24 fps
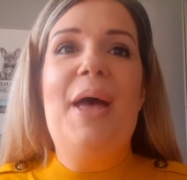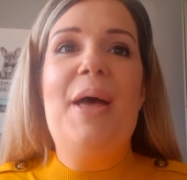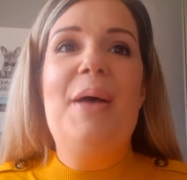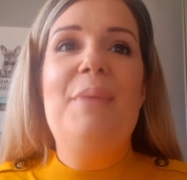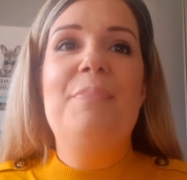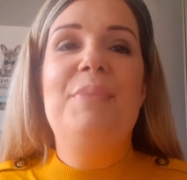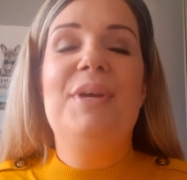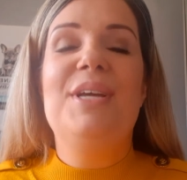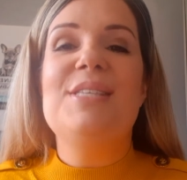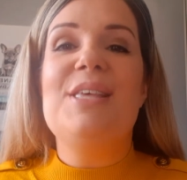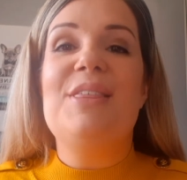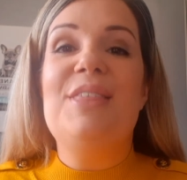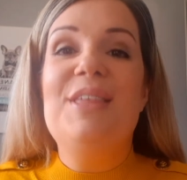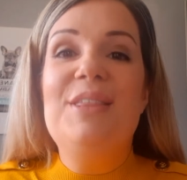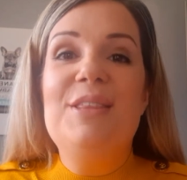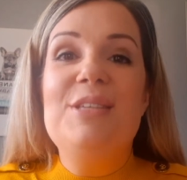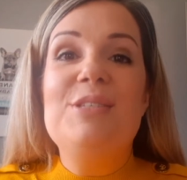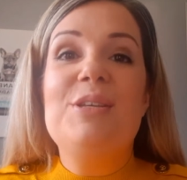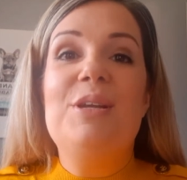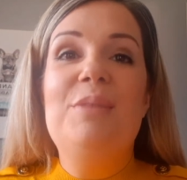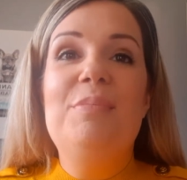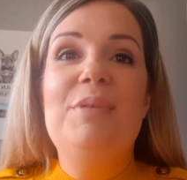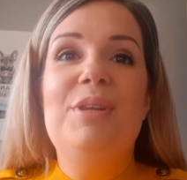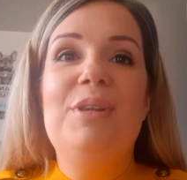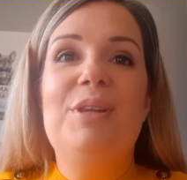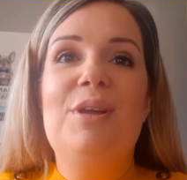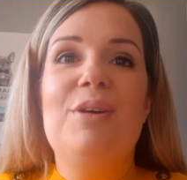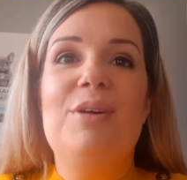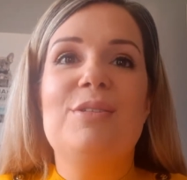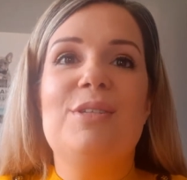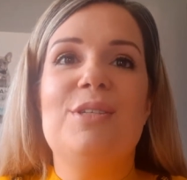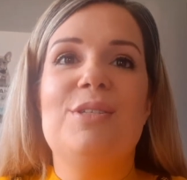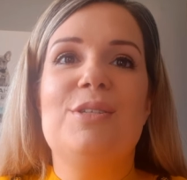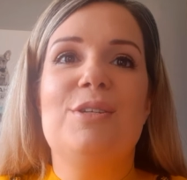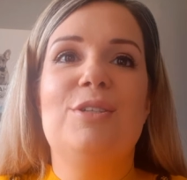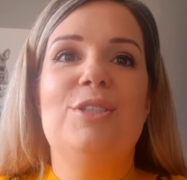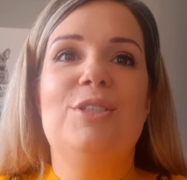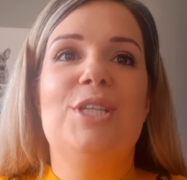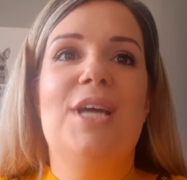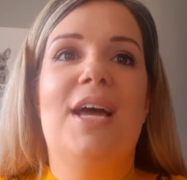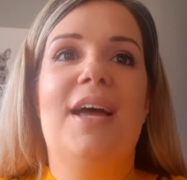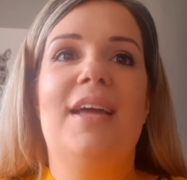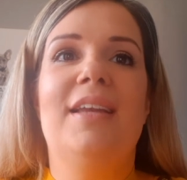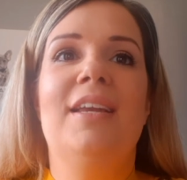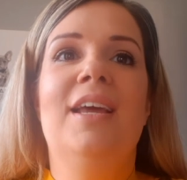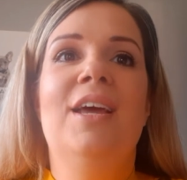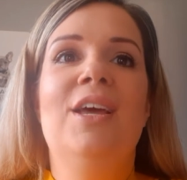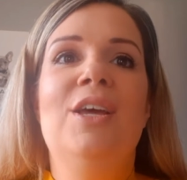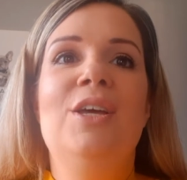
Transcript: because I think there's going to be lots of sunshine.